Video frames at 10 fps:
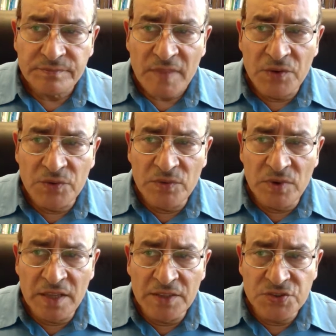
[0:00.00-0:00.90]
we
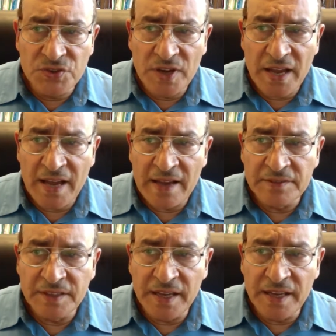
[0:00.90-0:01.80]
want to
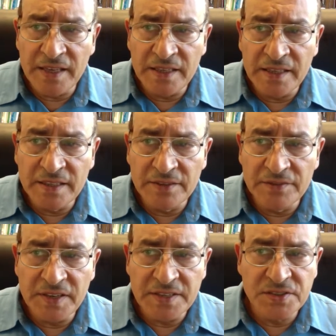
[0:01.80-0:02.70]
have a
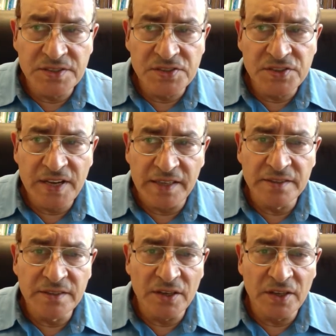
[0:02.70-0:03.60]
fixed constraint
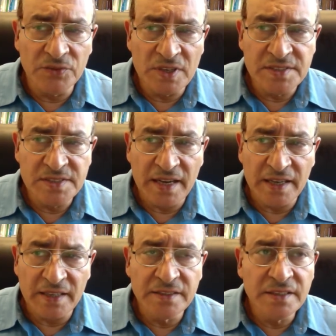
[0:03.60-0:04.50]
on one side.
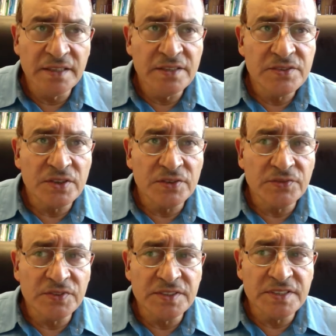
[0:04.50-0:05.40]
So if we
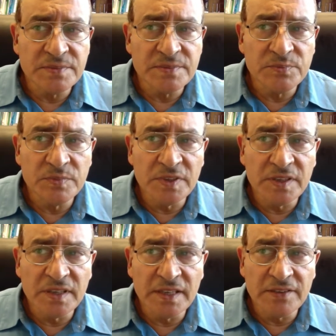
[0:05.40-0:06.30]
just
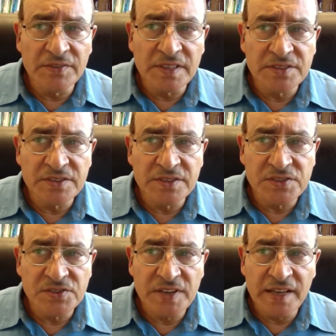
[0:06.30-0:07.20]
click fixed
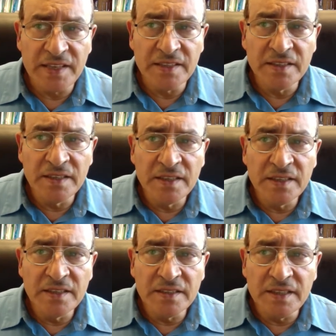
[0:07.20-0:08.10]
constraint,
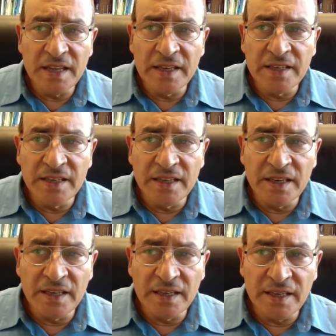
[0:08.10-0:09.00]
then
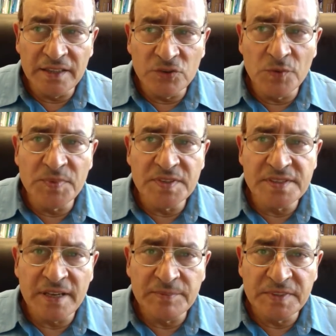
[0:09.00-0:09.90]
it opens
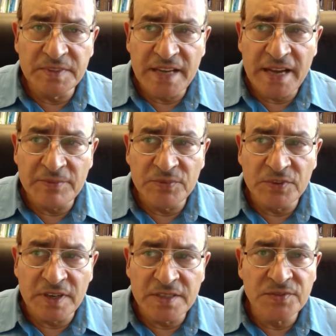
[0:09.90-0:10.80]
up the tab for
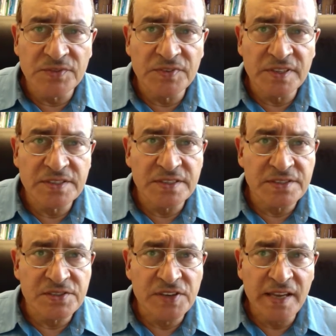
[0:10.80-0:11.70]
us for fixed
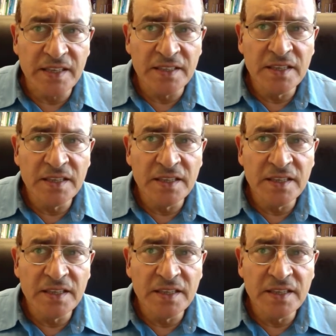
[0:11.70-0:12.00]
constraint.